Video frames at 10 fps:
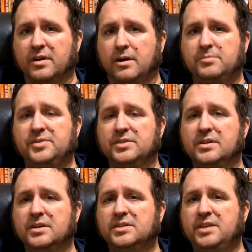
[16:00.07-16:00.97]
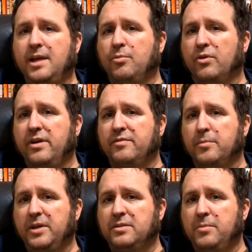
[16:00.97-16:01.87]
the Cubs. Tabor
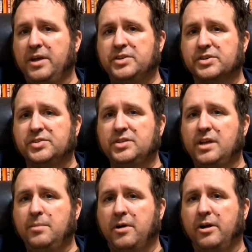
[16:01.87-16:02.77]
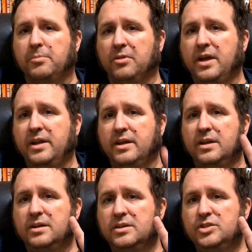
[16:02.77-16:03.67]
never made the majors, and Meyer played
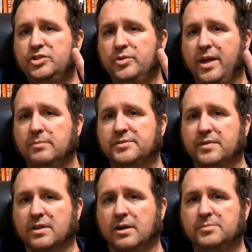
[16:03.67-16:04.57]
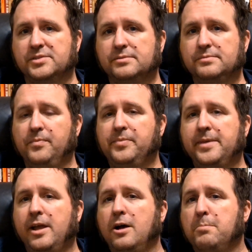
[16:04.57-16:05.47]
2 games for the Cubs.
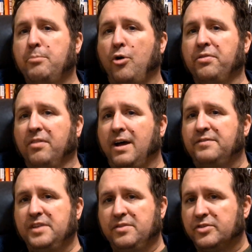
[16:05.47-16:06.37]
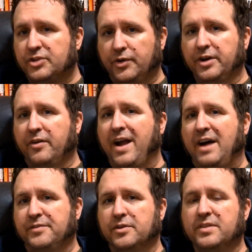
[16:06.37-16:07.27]
Both left either during or
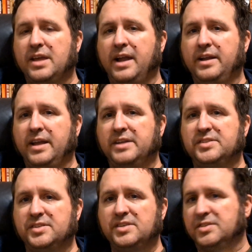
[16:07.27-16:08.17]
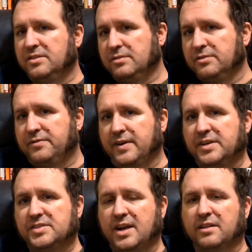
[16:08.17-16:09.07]
after the 88 season. Couldn't
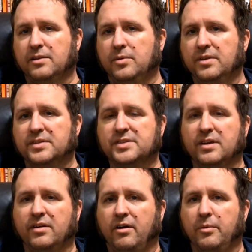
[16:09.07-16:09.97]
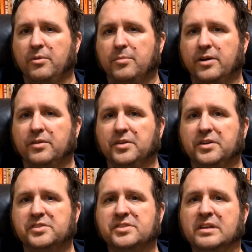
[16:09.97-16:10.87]
find exactly when. That's kind of hard with minor
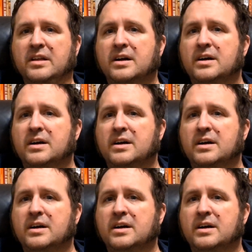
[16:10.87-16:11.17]
leaguers.